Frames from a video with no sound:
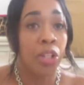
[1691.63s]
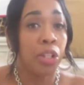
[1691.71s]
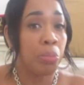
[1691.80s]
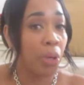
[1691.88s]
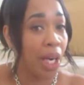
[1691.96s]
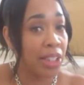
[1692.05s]
The
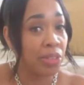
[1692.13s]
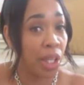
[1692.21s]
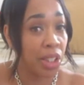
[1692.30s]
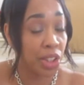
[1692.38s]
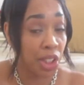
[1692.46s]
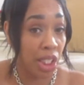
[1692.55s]
price
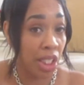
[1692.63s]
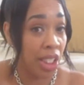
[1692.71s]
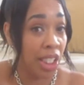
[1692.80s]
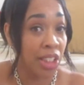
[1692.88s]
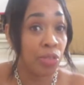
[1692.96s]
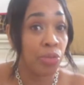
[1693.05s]
range,
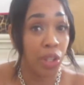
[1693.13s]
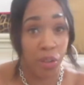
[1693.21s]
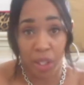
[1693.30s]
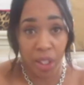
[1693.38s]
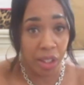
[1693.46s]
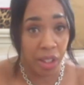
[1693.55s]
again, is
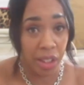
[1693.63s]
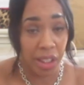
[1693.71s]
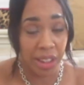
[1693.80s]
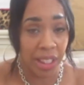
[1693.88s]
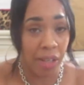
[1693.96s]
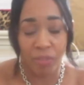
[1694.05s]
very good.
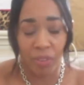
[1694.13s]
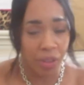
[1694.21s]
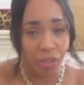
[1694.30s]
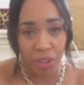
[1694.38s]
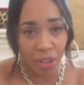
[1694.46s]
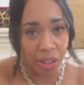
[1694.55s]
It's not
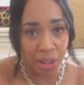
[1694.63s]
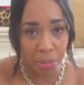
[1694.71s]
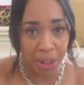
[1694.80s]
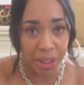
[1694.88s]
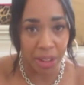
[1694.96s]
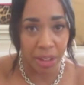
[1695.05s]
very, very
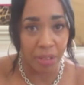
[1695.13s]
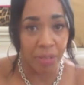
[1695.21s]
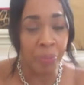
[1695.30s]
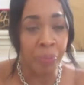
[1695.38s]
expensive.